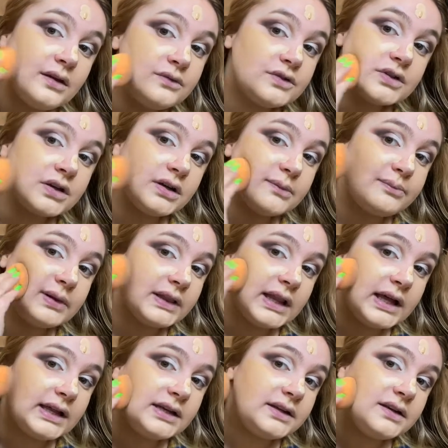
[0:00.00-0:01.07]
Just gonna
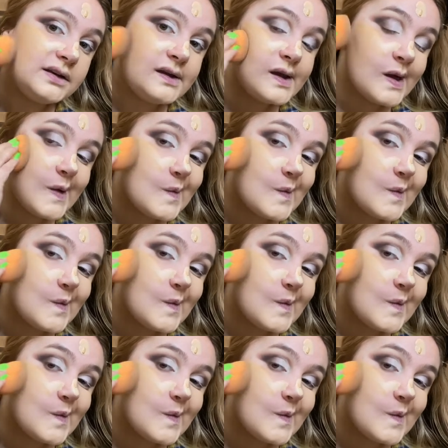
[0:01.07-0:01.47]
blend.